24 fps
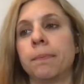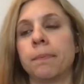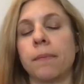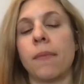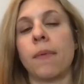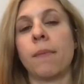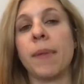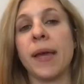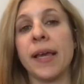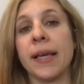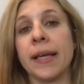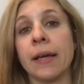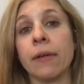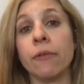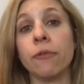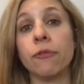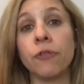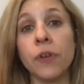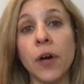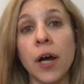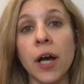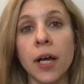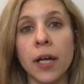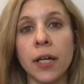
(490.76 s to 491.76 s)
make it
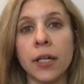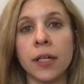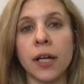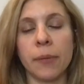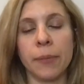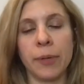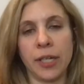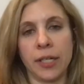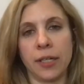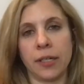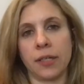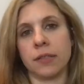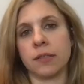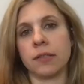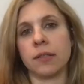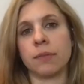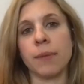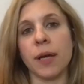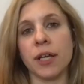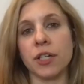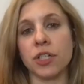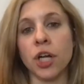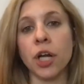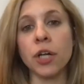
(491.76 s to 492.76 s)
fun. It's
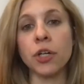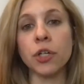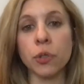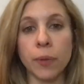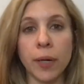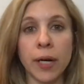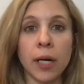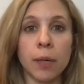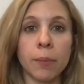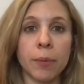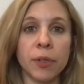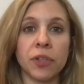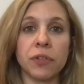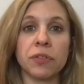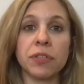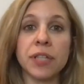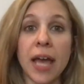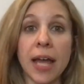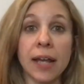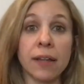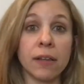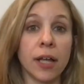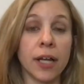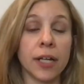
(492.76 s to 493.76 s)
mesh underwear, but the
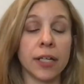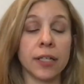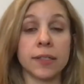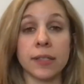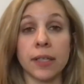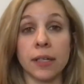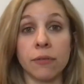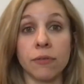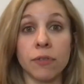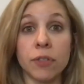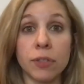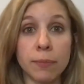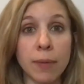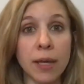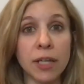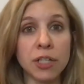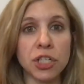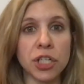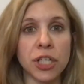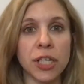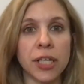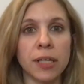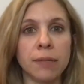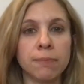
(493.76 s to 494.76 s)
tagline is life is
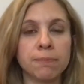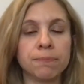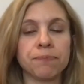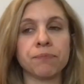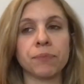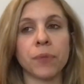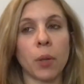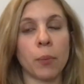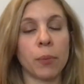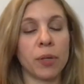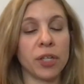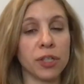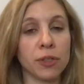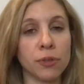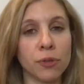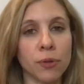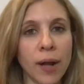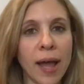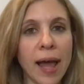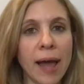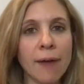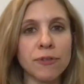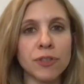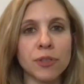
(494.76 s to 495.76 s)
meshy, but you don't
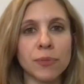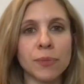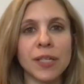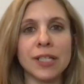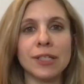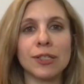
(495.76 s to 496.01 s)
have to be.